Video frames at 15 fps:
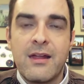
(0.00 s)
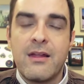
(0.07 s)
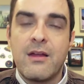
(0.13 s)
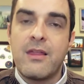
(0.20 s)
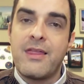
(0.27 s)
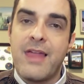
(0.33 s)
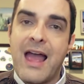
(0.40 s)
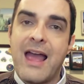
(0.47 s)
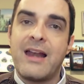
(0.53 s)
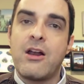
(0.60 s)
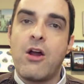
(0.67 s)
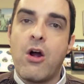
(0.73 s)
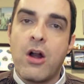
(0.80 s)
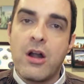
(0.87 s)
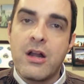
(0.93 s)
that
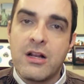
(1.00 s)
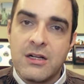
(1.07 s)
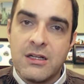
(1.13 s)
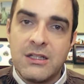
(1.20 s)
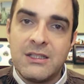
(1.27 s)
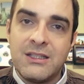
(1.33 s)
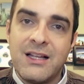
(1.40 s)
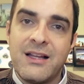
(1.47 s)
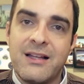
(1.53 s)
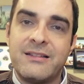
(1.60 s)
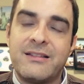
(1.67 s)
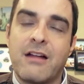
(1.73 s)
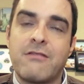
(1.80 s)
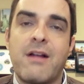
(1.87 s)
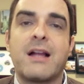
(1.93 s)
article
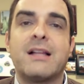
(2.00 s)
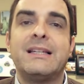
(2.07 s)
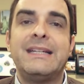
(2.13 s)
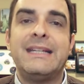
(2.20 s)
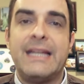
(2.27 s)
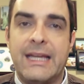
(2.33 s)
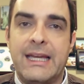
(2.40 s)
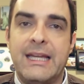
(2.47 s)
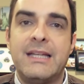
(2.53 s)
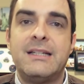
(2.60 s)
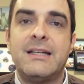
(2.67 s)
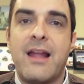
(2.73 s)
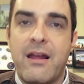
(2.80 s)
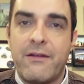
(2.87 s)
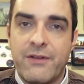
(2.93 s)
directly
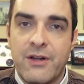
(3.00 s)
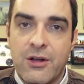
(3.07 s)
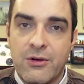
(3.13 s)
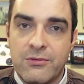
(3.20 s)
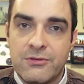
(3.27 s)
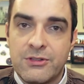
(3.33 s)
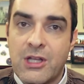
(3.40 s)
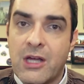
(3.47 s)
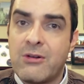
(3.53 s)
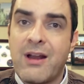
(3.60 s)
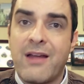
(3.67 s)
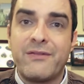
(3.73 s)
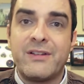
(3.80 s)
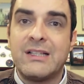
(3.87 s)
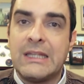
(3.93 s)
in Evernote. So I don't
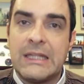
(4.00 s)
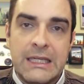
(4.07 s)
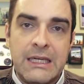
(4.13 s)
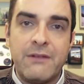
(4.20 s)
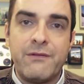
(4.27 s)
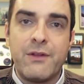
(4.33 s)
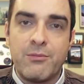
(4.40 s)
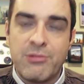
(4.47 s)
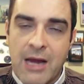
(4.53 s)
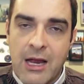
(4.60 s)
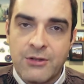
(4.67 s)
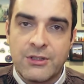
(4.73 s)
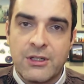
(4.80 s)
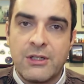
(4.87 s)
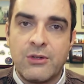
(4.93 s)
have to leave the
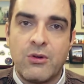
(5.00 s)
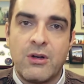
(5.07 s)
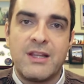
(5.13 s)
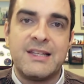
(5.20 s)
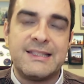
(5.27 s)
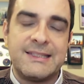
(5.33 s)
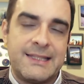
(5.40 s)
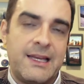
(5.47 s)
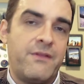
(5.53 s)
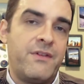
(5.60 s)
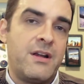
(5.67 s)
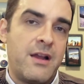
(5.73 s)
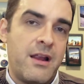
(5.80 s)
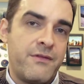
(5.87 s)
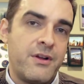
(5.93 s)
browser in order to save it
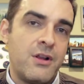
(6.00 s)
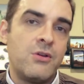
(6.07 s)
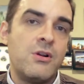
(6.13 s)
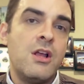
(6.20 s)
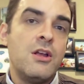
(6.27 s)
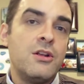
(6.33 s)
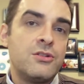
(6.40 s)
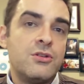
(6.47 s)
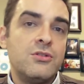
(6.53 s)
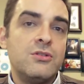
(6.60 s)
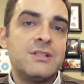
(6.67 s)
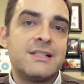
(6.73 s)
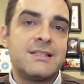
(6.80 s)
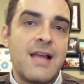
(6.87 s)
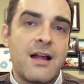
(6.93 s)
in Evernote, choose
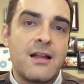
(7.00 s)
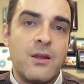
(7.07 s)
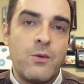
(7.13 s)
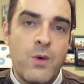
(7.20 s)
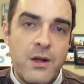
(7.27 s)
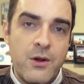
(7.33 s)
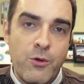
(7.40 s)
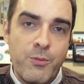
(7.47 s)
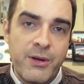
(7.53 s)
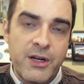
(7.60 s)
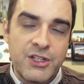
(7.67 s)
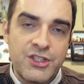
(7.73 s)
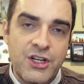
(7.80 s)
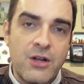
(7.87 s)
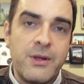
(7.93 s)
exactly what notebook it
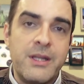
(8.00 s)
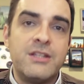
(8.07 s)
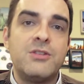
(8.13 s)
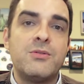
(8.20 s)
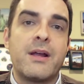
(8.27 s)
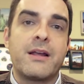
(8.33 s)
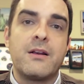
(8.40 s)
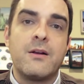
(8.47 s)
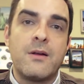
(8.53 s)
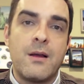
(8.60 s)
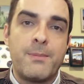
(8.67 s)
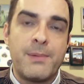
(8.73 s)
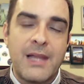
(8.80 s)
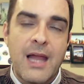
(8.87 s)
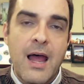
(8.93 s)
should go into, I can
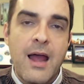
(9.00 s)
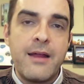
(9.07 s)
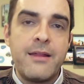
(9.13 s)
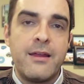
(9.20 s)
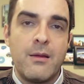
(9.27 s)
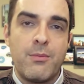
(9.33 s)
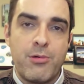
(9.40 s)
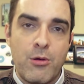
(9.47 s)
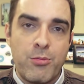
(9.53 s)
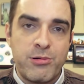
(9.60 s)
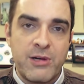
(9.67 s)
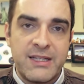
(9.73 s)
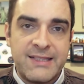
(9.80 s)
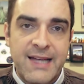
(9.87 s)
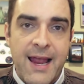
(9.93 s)
apply the
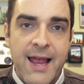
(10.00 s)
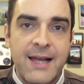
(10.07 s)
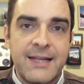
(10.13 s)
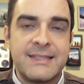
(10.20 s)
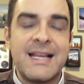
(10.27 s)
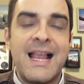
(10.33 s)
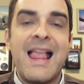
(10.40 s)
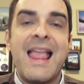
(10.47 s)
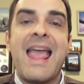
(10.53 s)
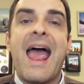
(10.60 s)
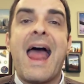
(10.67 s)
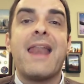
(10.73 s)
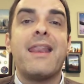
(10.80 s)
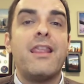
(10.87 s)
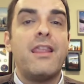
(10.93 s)
appropriate tags,
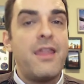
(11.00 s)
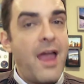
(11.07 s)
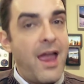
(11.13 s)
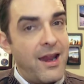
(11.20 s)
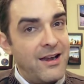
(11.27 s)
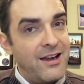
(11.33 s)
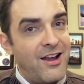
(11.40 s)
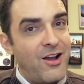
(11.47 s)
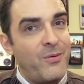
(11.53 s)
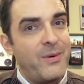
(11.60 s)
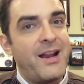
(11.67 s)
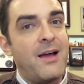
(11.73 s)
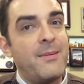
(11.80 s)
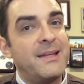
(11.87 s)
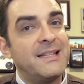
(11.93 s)
and then when
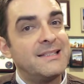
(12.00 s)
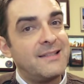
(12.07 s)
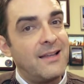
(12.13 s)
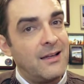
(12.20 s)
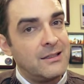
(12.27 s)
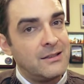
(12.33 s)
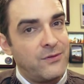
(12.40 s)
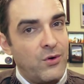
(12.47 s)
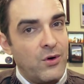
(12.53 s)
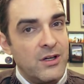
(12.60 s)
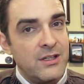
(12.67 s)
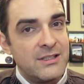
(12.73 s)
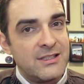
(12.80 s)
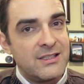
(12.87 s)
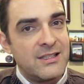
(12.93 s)
I'm in
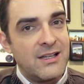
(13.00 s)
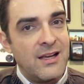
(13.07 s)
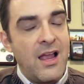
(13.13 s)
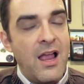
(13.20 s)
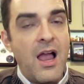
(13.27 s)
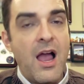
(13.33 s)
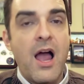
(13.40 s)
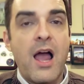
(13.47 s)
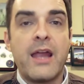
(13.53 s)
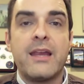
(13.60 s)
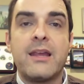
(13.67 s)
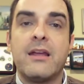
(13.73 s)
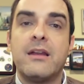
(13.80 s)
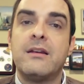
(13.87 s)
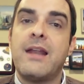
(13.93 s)
Salesforce, I
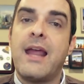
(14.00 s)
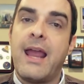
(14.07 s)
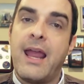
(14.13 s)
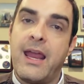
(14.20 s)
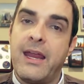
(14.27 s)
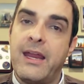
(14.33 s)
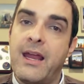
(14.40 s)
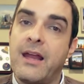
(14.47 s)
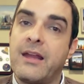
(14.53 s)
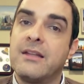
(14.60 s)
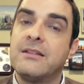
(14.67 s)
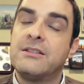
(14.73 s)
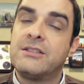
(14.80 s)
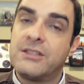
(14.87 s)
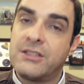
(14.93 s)
can A, I can
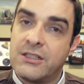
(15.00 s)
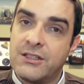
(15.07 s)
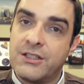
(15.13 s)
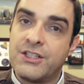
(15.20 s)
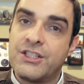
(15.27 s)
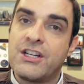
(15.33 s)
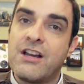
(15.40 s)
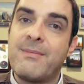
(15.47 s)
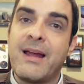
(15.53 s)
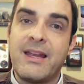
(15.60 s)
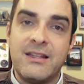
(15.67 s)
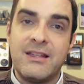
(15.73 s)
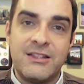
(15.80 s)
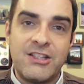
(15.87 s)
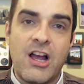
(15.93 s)
search my
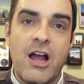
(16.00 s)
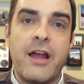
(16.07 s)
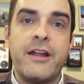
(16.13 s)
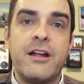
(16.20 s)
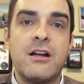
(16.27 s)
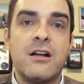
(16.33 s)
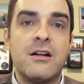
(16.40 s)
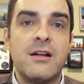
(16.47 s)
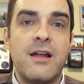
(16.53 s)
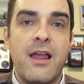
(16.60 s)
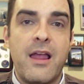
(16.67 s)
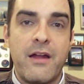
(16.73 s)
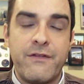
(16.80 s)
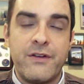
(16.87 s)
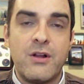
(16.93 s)
entire
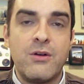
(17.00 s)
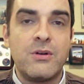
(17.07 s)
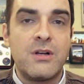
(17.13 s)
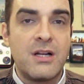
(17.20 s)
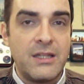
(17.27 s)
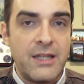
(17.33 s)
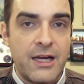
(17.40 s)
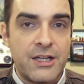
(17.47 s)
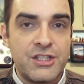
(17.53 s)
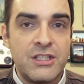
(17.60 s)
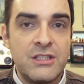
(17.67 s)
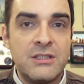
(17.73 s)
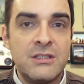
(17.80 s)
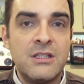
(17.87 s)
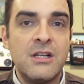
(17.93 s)
Evernote
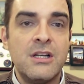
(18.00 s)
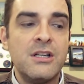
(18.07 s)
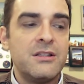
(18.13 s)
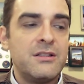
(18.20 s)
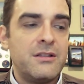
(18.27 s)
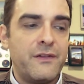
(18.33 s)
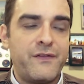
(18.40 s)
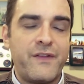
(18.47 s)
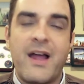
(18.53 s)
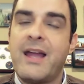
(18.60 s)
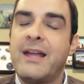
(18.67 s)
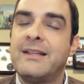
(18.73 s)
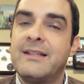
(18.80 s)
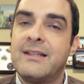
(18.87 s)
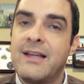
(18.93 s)
collection to
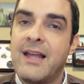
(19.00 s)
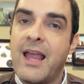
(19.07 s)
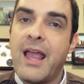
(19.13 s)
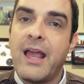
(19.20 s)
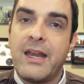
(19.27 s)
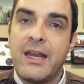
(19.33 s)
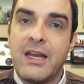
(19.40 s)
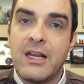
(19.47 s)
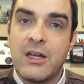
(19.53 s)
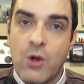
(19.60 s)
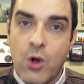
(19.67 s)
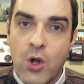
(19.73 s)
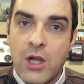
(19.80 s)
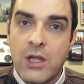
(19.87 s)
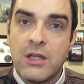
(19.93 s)
find any and
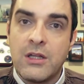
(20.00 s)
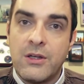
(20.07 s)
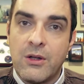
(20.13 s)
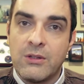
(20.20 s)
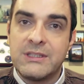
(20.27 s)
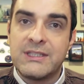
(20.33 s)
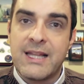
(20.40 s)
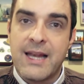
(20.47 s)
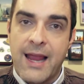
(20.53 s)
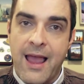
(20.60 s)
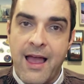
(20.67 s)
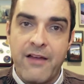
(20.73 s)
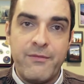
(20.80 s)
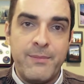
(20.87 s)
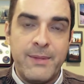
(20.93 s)
all notes that I
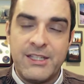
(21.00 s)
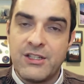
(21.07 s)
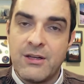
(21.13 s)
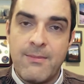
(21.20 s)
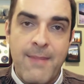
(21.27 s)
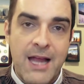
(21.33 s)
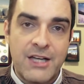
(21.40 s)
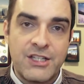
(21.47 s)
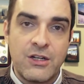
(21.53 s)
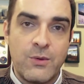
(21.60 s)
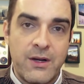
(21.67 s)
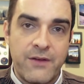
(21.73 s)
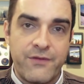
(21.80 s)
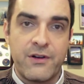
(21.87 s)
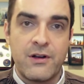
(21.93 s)
have matching
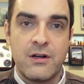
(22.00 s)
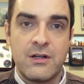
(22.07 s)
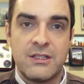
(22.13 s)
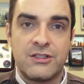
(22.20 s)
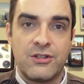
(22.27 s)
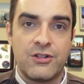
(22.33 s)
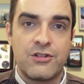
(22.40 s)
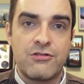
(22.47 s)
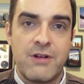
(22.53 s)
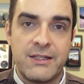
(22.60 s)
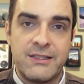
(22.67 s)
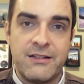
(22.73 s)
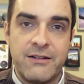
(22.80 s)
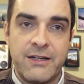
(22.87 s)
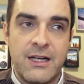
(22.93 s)
whatever search
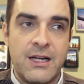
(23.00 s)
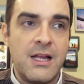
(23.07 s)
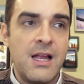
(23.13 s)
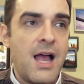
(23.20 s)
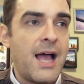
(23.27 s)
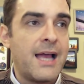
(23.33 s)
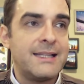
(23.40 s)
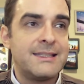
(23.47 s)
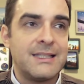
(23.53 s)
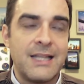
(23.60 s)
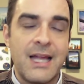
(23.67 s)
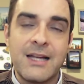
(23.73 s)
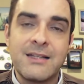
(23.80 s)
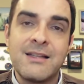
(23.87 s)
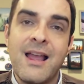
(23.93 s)
criteria I
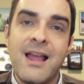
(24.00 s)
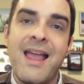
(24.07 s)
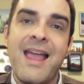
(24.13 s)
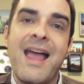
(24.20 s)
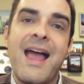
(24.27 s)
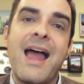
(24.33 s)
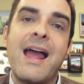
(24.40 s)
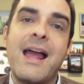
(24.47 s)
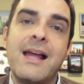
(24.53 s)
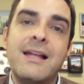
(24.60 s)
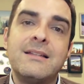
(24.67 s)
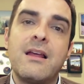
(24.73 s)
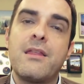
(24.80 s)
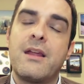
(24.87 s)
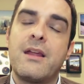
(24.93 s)
select.
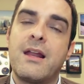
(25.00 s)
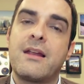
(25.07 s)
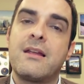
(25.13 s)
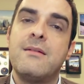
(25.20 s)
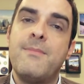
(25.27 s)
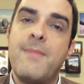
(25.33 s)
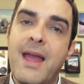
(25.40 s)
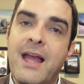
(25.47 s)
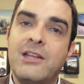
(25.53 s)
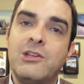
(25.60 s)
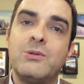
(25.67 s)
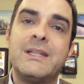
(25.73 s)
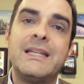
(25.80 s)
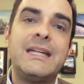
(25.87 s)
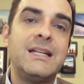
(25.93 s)
And then I can
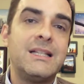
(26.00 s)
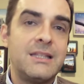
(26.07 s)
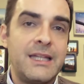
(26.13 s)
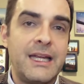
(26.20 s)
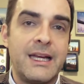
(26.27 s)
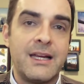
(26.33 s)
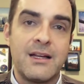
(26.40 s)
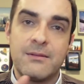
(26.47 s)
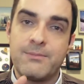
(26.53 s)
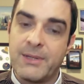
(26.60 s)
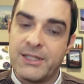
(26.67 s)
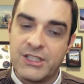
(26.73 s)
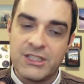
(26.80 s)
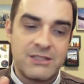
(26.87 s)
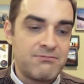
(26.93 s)
manually link by
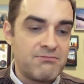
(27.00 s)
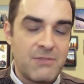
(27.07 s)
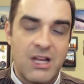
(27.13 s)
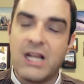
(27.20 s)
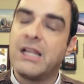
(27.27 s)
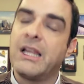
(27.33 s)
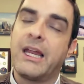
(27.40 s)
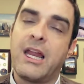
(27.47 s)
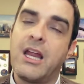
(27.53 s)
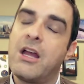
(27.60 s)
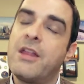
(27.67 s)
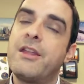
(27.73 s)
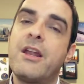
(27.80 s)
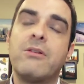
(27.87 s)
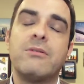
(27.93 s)
just clicking on
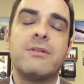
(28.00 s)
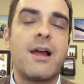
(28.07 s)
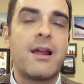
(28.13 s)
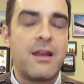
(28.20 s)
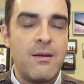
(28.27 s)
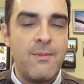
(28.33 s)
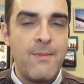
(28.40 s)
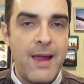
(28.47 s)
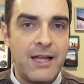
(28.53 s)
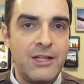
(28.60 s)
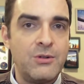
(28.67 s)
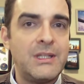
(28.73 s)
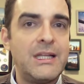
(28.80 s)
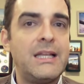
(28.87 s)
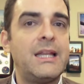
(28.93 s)
the note. I can
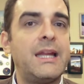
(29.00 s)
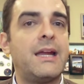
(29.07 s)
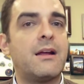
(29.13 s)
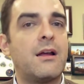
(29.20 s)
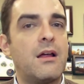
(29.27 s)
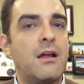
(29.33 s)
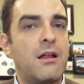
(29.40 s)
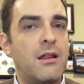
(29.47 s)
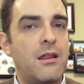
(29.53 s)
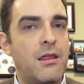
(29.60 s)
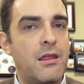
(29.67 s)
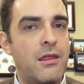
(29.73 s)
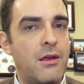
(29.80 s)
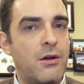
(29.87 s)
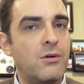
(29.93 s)
manually link
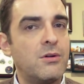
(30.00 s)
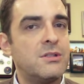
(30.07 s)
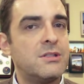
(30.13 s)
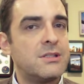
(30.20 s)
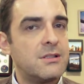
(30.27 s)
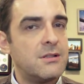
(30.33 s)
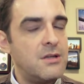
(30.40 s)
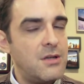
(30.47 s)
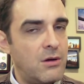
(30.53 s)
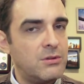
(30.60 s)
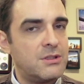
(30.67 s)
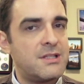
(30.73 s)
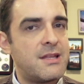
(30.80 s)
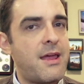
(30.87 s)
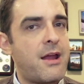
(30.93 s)
those
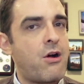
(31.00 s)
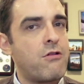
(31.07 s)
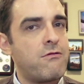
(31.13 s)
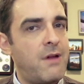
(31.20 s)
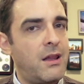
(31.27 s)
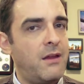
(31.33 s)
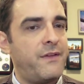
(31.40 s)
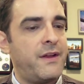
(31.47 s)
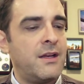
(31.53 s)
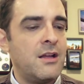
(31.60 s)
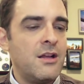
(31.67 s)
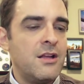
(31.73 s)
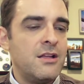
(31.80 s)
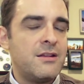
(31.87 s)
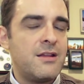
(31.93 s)
notes that are relevant
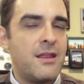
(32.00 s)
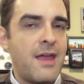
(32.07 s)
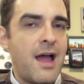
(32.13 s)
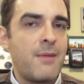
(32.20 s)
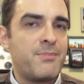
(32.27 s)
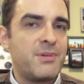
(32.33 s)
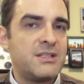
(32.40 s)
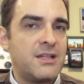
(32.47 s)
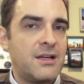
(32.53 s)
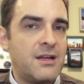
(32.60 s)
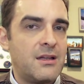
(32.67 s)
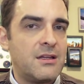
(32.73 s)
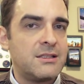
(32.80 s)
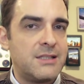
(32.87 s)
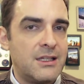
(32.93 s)
to that
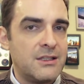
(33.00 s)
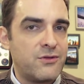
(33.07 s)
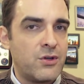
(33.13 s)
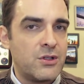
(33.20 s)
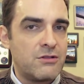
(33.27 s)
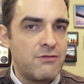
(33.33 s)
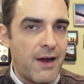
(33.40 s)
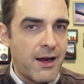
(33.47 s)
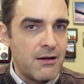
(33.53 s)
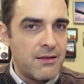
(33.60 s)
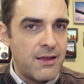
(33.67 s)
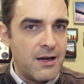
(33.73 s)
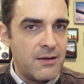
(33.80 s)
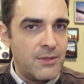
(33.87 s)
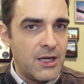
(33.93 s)
particular Salesforce record
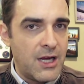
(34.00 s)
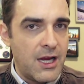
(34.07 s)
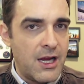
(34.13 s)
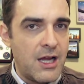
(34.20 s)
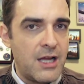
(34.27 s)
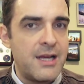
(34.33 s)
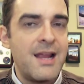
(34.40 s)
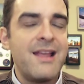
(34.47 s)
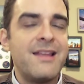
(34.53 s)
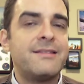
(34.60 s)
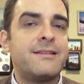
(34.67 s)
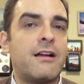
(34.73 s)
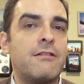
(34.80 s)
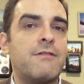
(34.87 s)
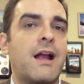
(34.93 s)
that I'm looking on
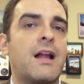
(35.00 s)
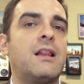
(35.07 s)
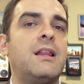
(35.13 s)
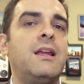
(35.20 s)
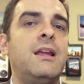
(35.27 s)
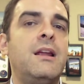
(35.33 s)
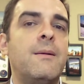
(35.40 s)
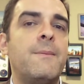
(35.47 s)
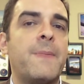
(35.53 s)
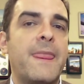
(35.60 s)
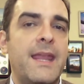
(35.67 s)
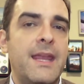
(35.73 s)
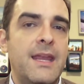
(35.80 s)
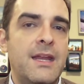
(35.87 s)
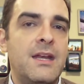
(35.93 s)
directly
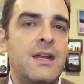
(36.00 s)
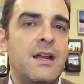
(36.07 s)
in